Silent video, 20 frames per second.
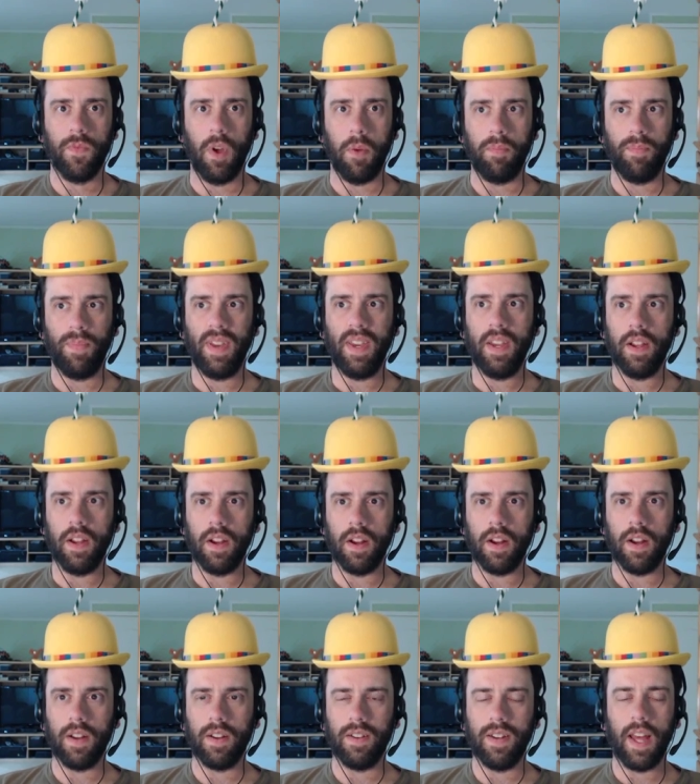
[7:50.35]

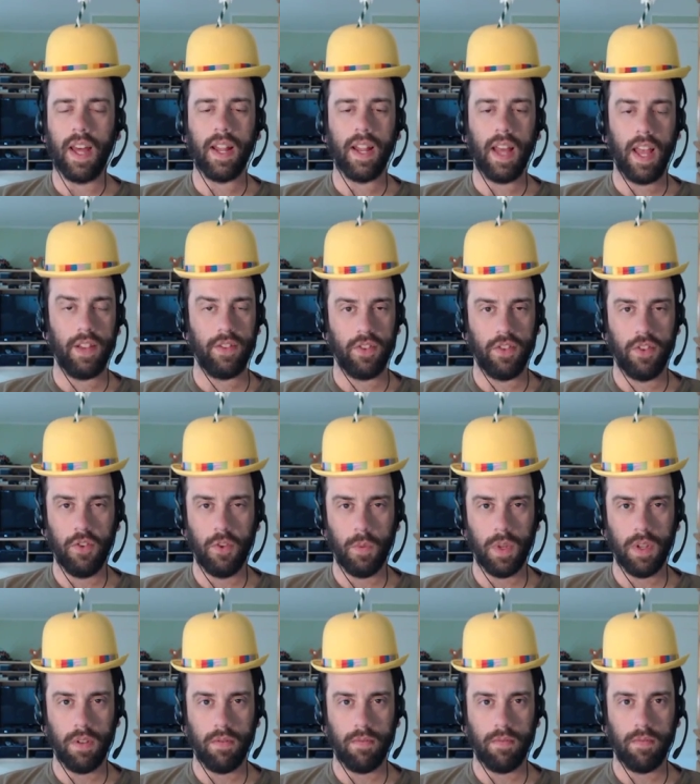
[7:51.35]
appear not as
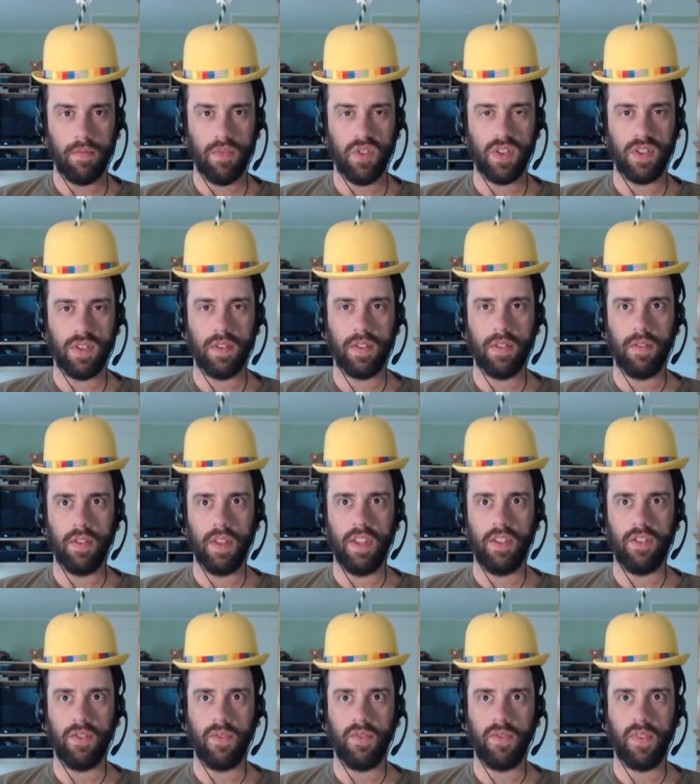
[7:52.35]
human, just
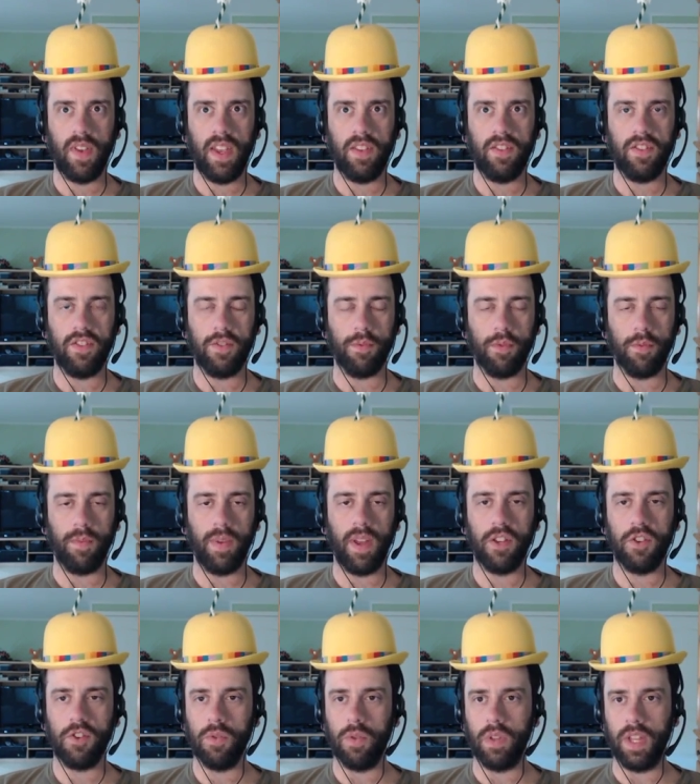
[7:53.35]
his face is
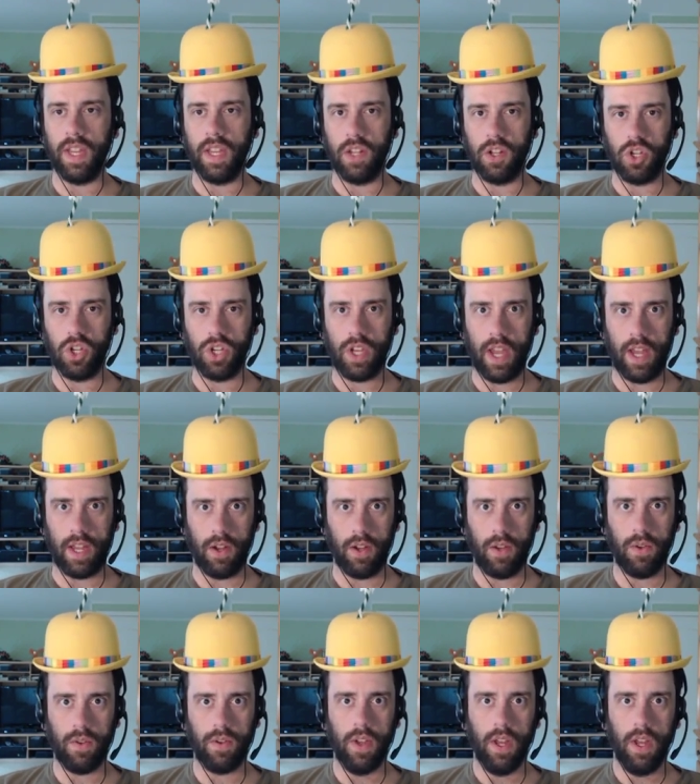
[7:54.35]
perpetually in shadow.